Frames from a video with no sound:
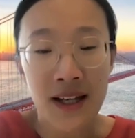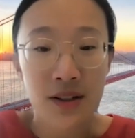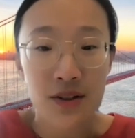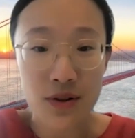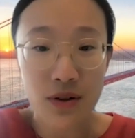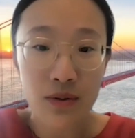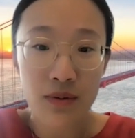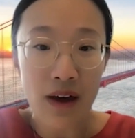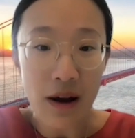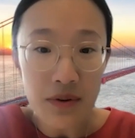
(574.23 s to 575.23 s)
So
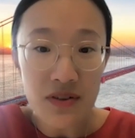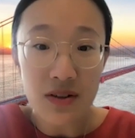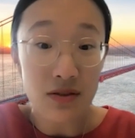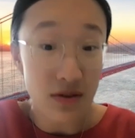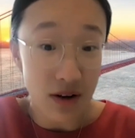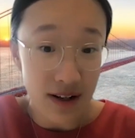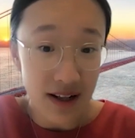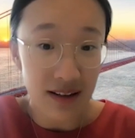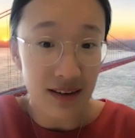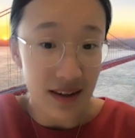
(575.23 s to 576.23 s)
that was a
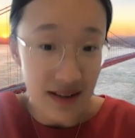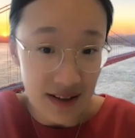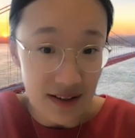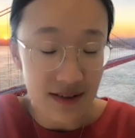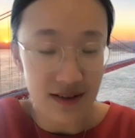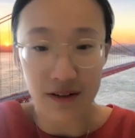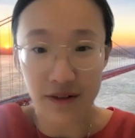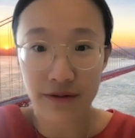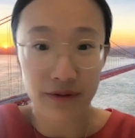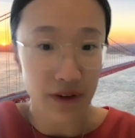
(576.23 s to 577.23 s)
starting thesis
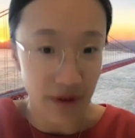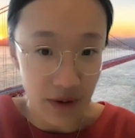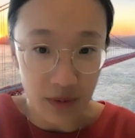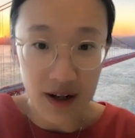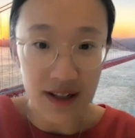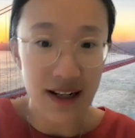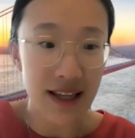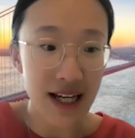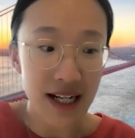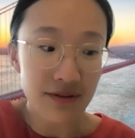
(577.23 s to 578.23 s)
of Fund One.
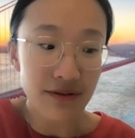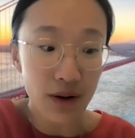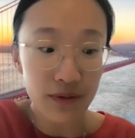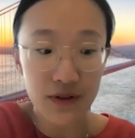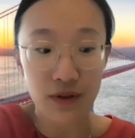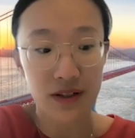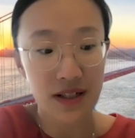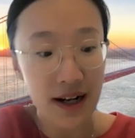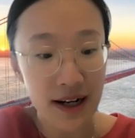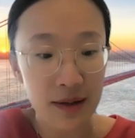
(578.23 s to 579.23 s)
And that evolved over
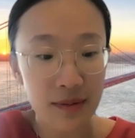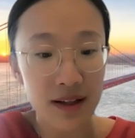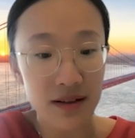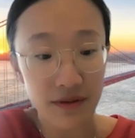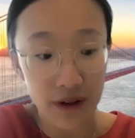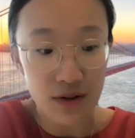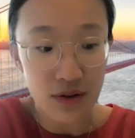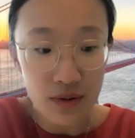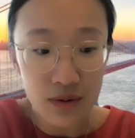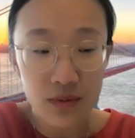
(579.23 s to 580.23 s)
time into Fund
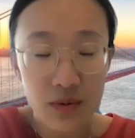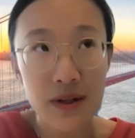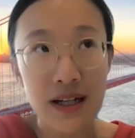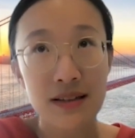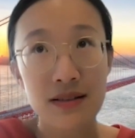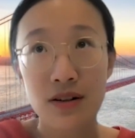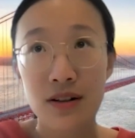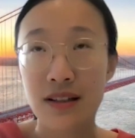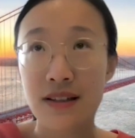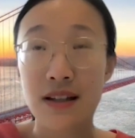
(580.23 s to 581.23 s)
Two when we had started
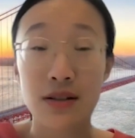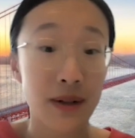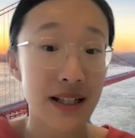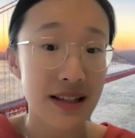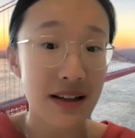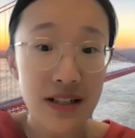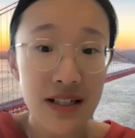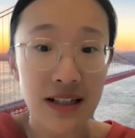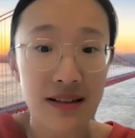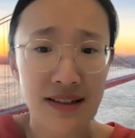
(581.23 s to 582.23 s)
this in
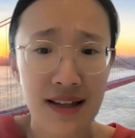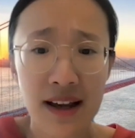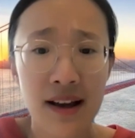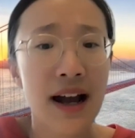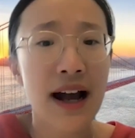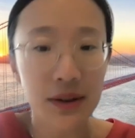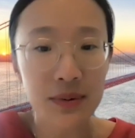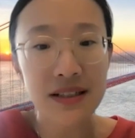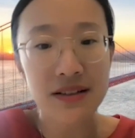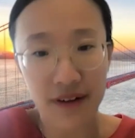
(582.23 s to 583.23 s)
2017 to say, how do
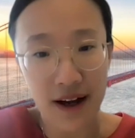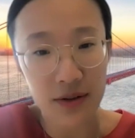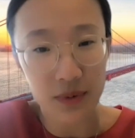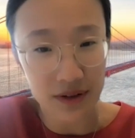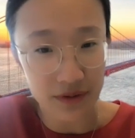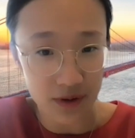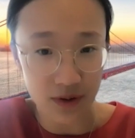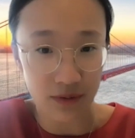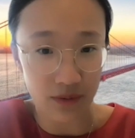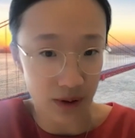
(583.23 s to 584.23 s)
we define what the
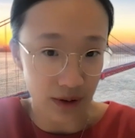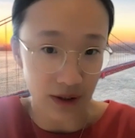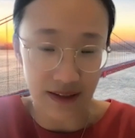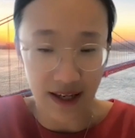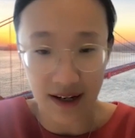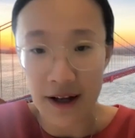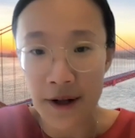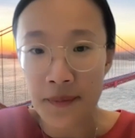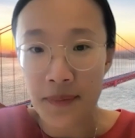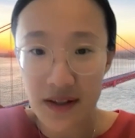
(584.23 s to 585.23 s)
future of work looks like?
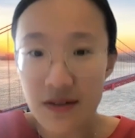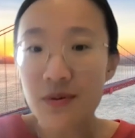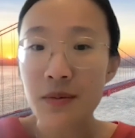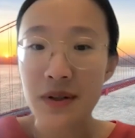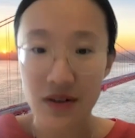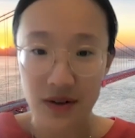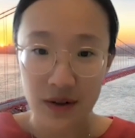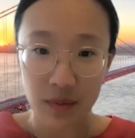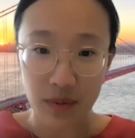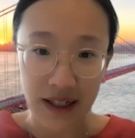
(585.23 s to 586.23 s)
This is when we started
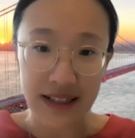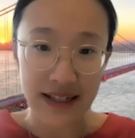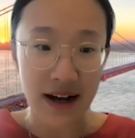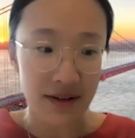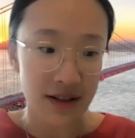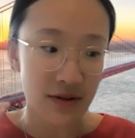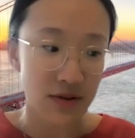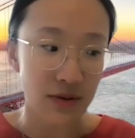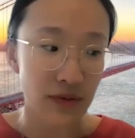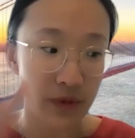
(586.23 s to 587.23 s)
to break it down
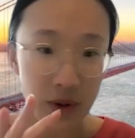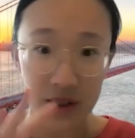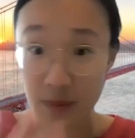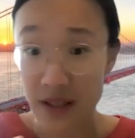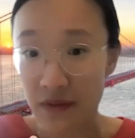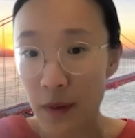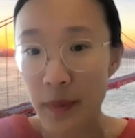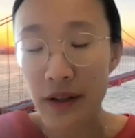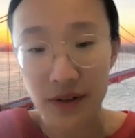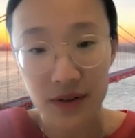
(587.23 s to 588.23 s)
into 4 specific
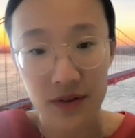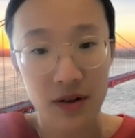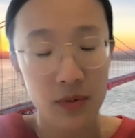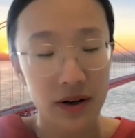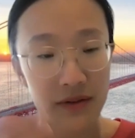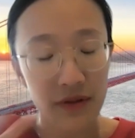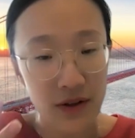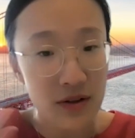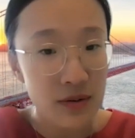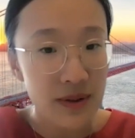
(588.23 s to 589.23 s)
pillars, where in
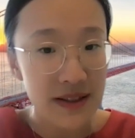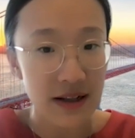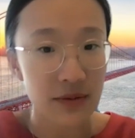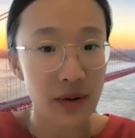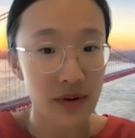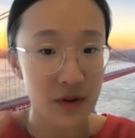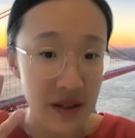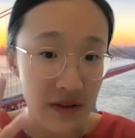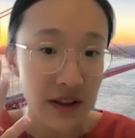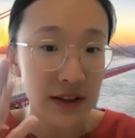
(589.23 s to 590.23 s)
Fund Two, we said we were
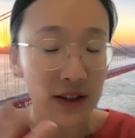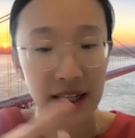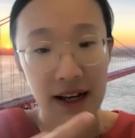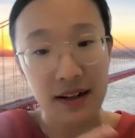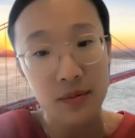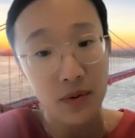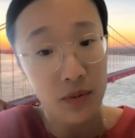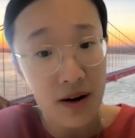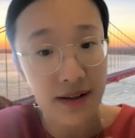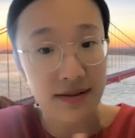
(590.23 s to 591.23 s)
specifically looking at number
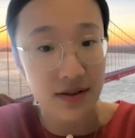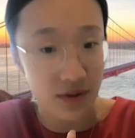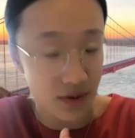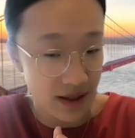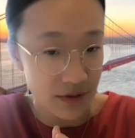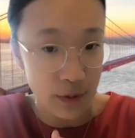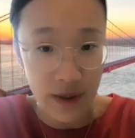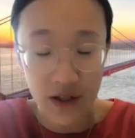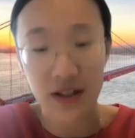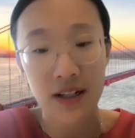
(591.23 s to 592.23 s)
1, digital
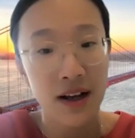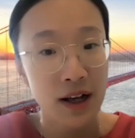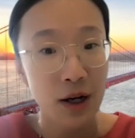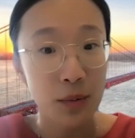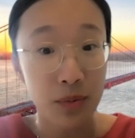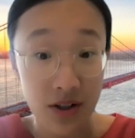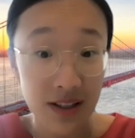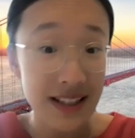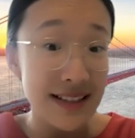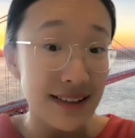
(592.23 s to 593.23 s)
transformation,
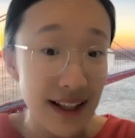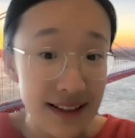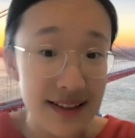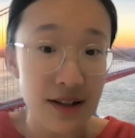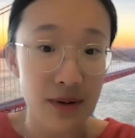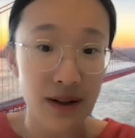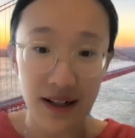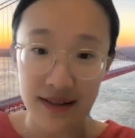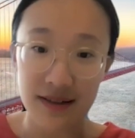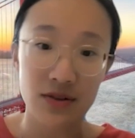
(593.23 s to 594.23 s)
bridging these legacy
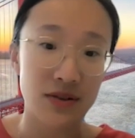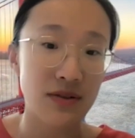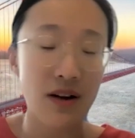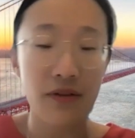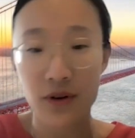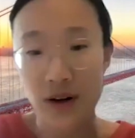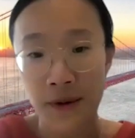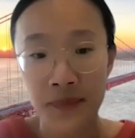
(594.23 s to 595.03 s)
organizations' software